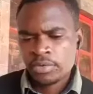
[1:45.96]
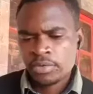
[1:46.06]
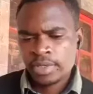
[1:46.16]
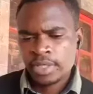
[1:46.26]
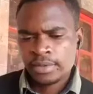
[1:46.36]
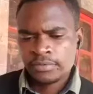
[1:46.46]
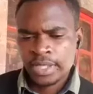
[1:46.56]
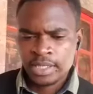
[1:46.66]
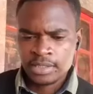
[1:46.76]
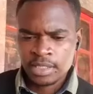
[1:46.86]
in an event
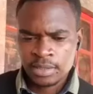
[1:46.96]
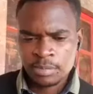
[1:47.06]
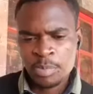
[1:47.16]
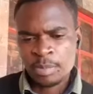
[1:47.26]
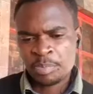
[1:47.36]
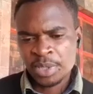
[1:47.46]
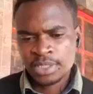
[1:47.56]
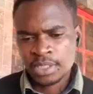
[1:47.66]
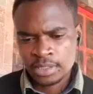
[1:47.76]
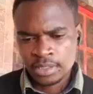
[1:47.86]
that maybe I'm a
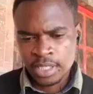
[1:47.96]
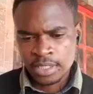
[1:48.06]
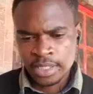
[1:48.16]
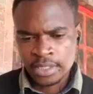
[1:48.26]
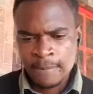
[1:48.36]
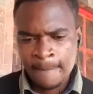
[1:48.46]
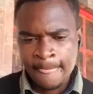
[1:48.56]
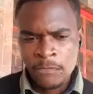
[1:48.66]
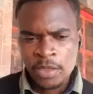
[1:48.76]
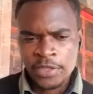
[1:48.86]
patient, right,
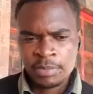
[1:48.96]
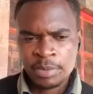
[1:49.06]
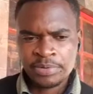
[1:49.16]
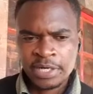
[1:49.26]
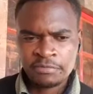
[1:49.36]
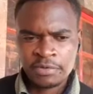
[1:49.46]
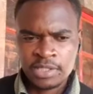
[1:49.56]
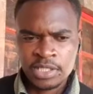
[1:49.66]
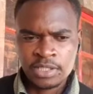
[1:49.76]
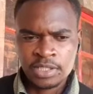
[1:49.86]
and then my
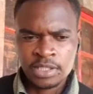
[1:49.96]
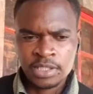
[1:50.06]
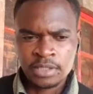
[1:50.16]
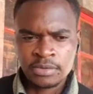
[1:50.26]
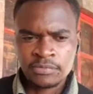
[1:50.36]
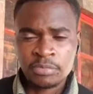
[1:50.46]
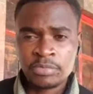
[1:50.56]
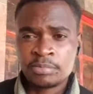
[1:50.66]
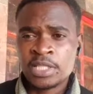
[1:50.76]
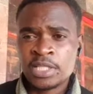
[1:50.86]
privacy is
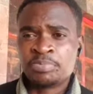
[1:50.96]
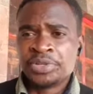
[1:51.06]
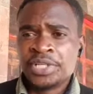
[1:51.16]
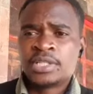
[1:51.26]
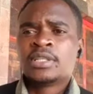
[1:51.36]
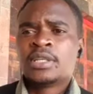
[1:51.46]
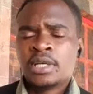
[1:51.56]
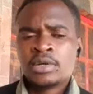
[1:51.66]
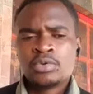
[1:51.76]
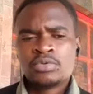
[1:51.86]
breached.
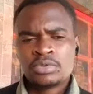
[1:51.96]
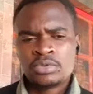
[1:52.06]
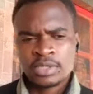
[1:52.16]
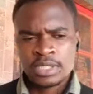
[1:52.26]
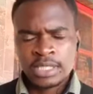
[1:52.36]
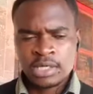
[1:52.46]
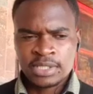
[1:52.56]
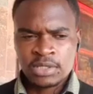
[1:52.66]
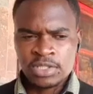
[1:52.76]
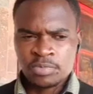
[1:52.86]
Doctor now
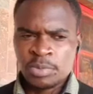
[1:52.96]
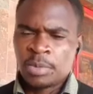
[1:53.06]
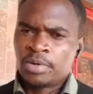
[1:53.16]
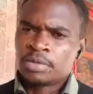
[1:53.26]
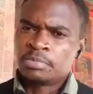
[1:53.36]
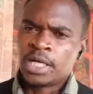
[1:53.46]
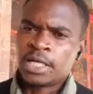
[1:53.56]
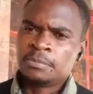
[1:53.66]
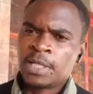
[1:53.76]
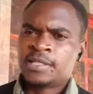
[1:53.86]
tells people about
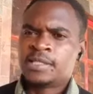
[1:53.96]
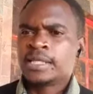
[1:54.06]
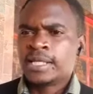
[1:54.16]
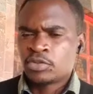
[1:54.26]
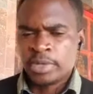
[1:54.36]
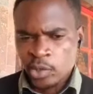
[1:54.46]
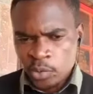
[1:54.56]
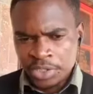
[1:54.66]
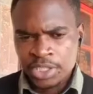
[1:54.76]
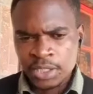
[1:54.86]
my sickness or my
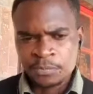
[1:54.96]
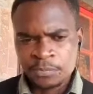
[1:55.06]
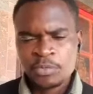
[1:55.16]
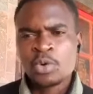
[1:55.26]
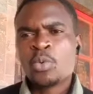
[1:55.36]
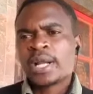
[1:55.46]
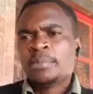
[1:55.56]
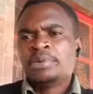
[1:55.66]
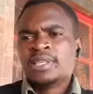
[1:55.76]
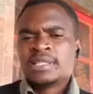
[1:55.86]
condition. What
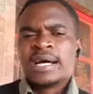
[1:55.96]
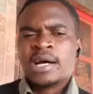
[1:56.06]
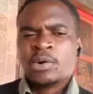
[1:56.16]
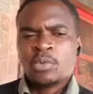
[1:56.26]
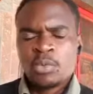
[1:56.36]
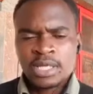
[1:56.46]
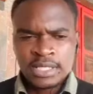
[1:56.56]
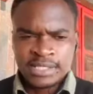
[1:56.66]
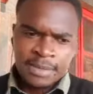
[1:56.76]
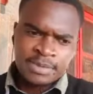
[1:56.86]
happens now? What are
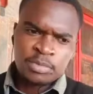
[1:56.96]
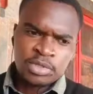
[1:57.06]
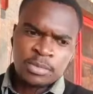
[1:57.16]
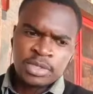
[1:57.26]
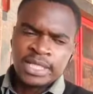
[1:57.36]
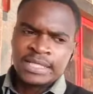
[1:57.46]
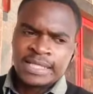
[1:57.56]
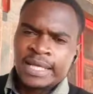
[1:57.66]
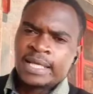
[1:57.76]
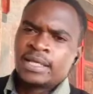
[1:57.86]
the steps someone can
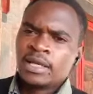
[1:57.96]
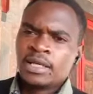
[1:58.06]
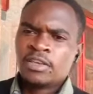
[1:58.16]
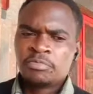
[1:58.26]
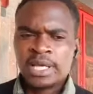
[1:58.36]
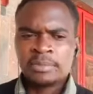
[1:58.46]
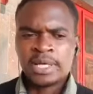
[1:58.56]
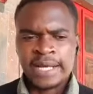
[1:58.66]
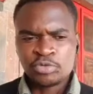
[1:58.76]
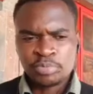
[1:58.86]
take if my
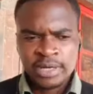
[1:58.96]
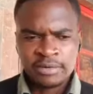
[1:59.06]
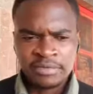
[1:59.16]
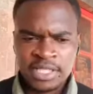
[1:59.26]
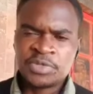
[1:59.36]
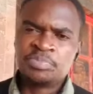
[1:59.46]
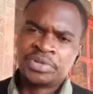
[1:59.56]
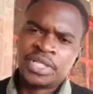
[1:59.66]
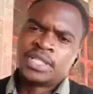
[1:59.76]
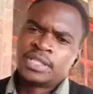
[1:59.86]
right to privacy is
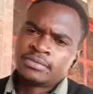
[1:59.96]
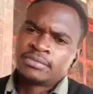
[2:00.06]
breached?